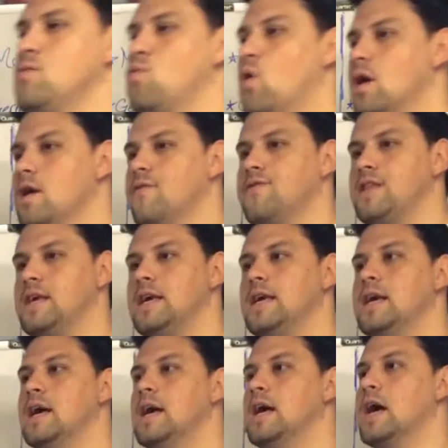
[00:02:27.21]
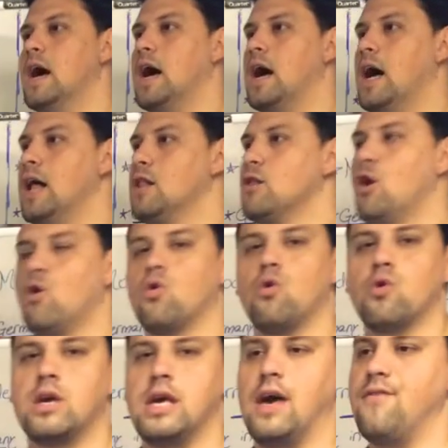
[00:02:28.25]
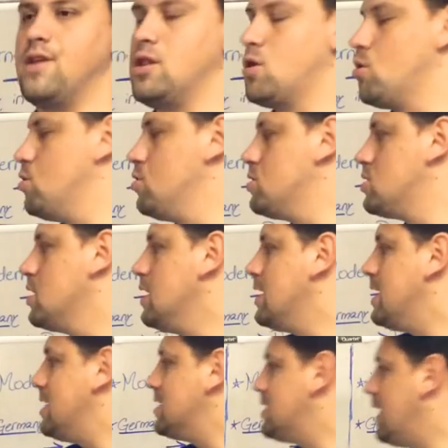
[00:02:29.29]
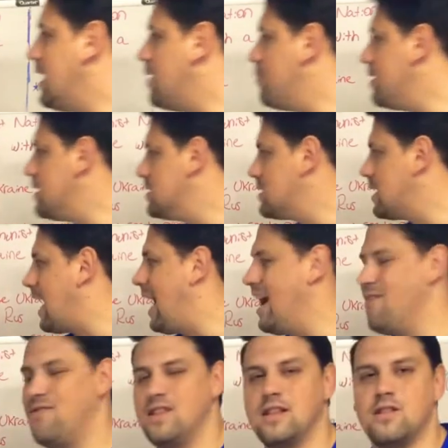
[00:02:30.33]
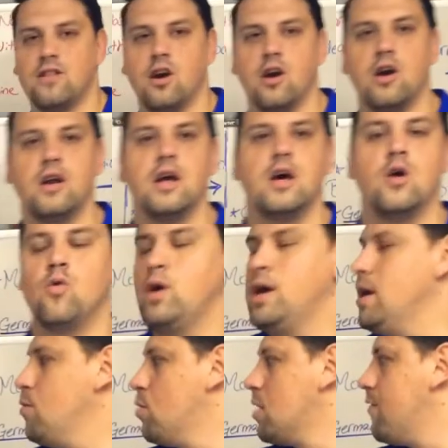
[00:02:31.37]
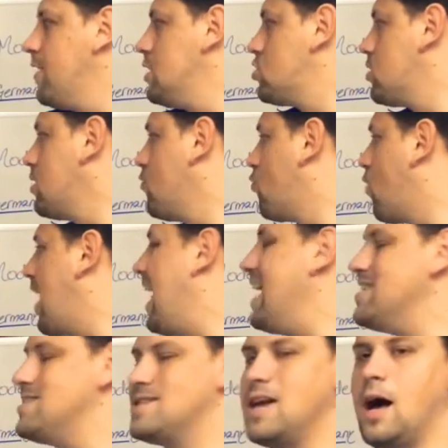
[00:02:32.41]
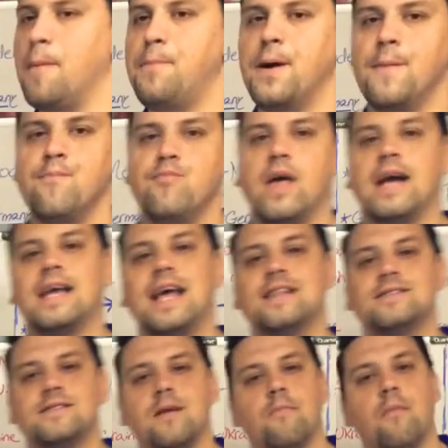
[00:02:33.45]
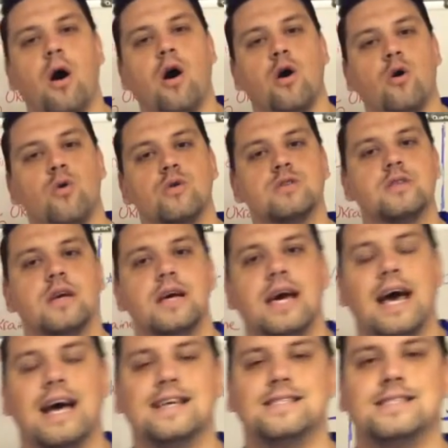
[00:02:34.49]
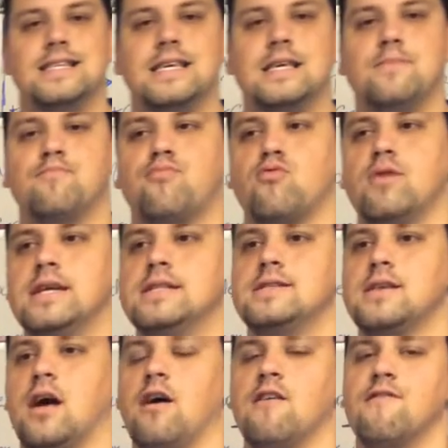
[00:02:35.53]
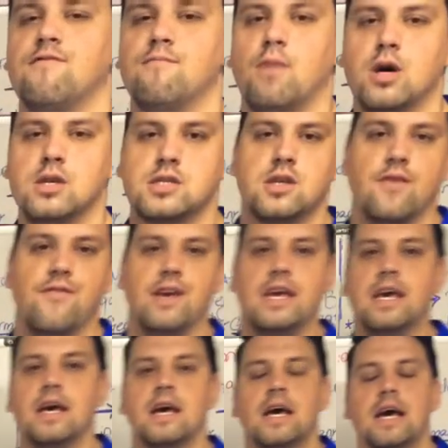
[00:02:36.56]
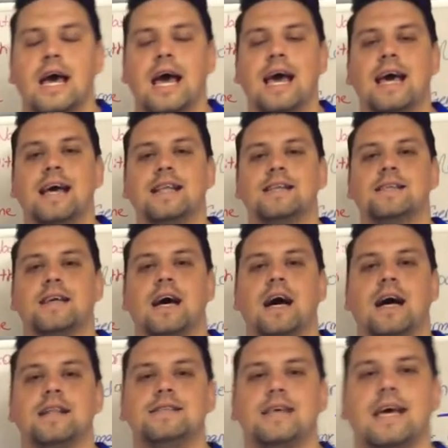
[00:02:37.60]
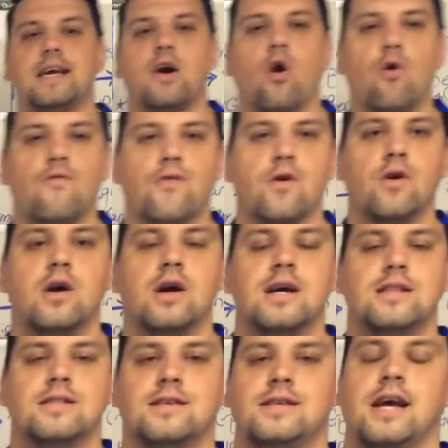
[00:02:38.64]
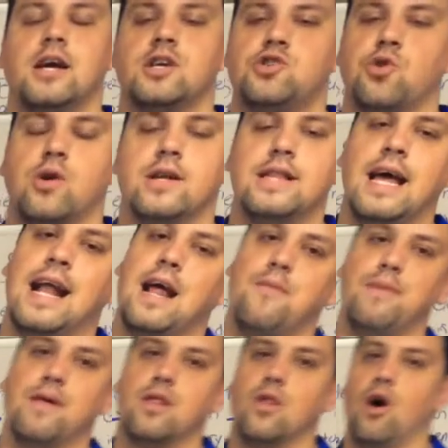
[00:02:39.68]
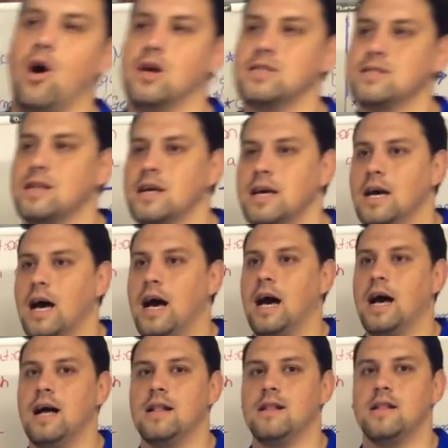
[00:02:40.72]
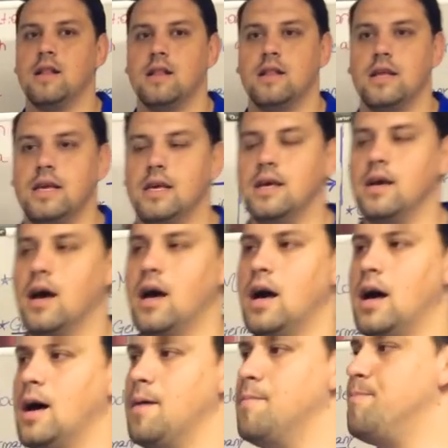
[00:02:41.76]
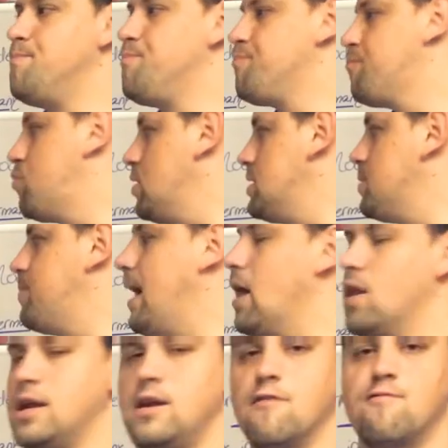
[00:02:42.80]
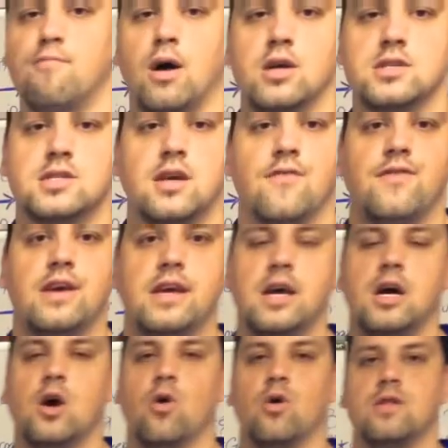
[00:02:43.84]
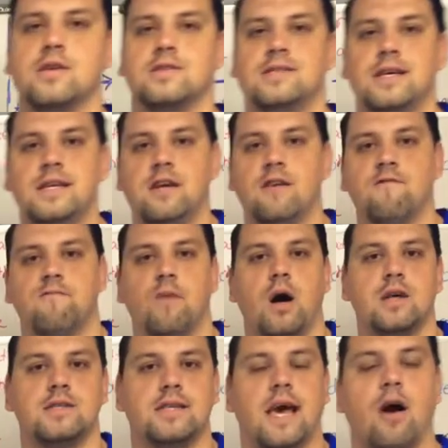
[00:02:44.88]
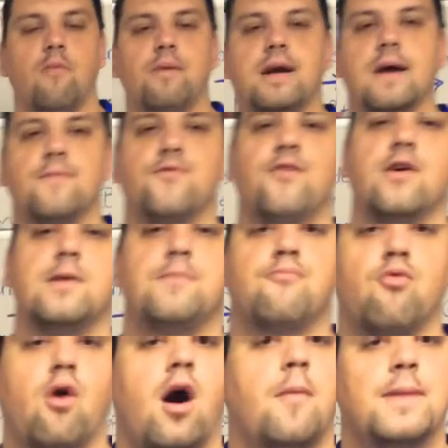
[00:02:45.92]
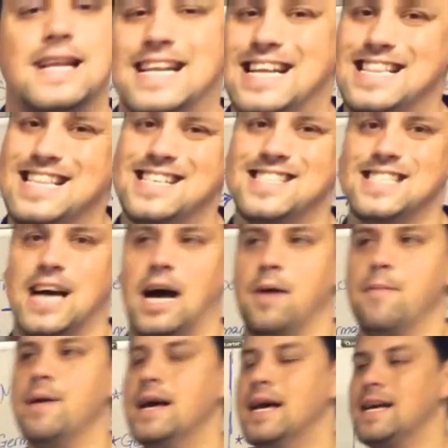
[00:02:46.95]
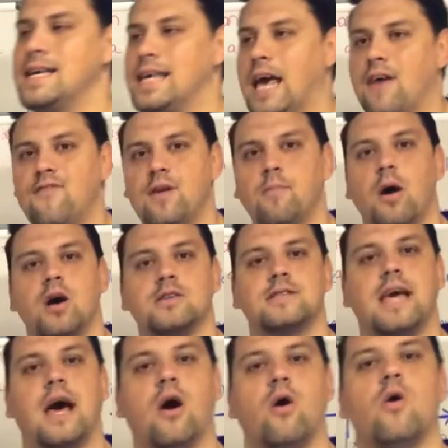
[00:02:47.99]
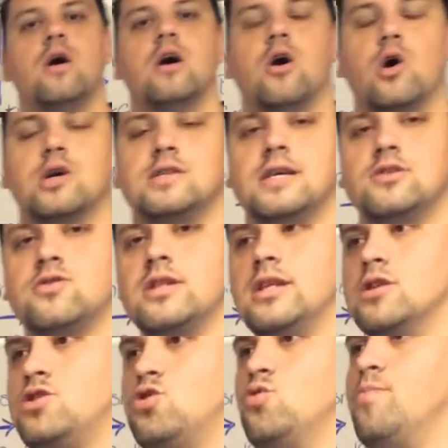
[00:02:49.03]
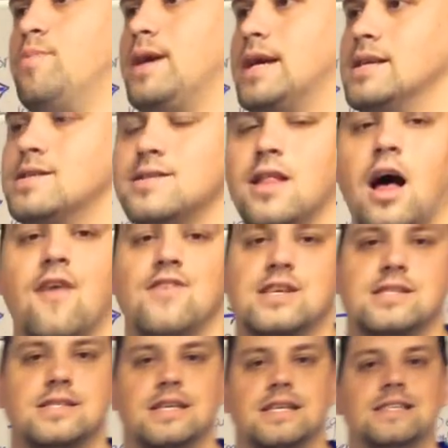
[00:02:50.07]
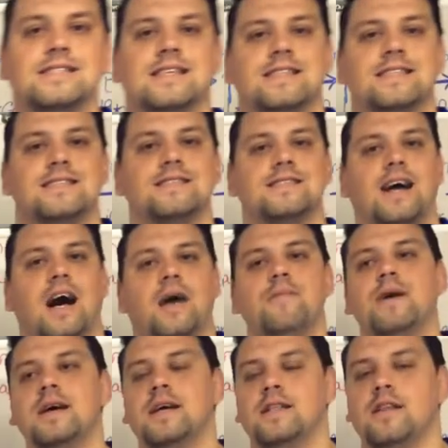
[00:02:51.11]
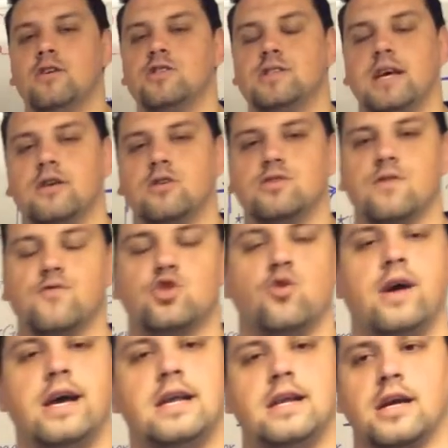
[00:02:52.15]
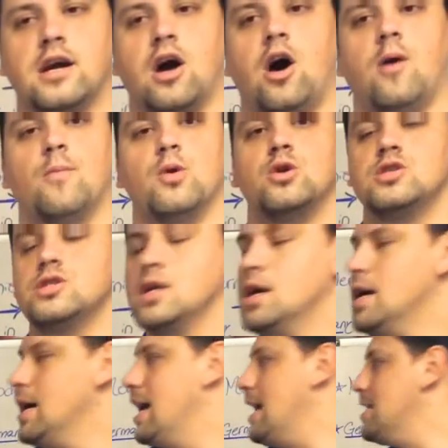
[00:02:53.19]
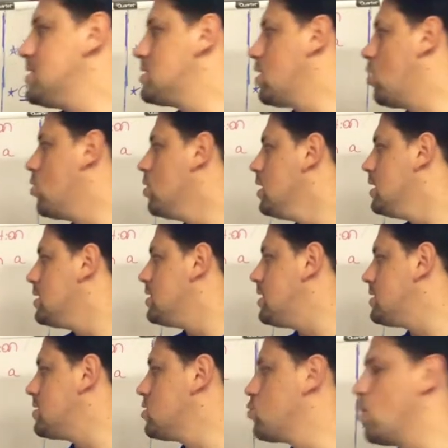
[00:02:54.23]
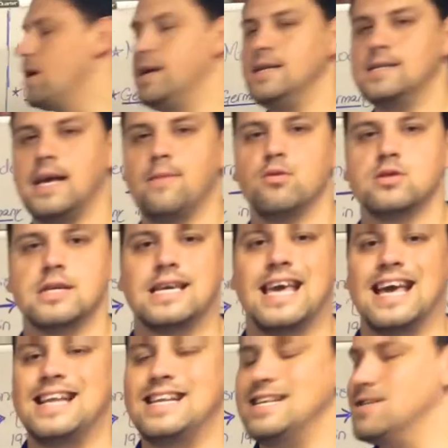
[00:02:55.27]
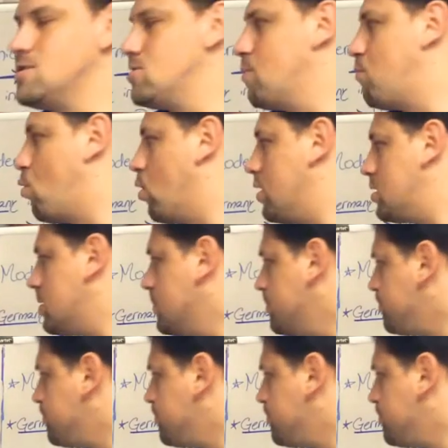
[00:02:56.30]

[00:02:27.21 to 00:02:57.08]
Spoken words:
one of the local Kievan Rus, his name is Ivan III, he will eventually rise up against the Mongols as the Prince of Muscovy and take over the territory that had been lost. The Principality of Muscovy, or the city of Moscow, becomes very prominent at this time. Kiev and Moscow are essentially the two biggest Slavic cities at this time. They're centers of trade and commerce, and so this is where he's able to gain his support.